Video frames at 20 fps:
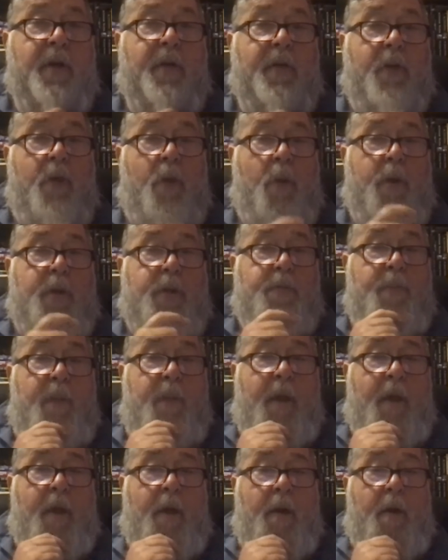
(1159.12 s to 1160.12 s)
the U.S.
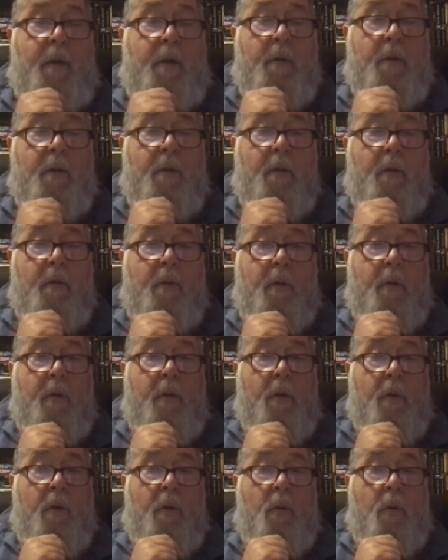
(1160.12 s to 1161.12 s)
men
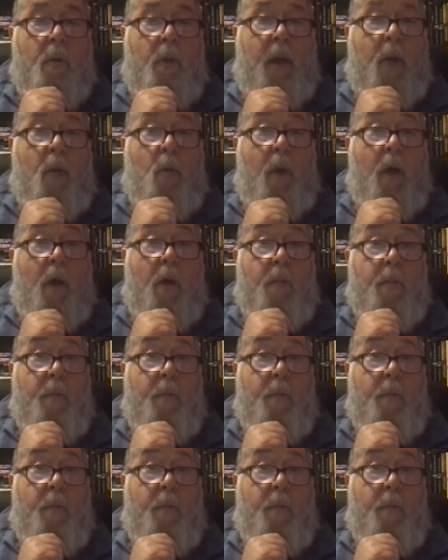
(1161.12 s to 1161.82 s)
ran well,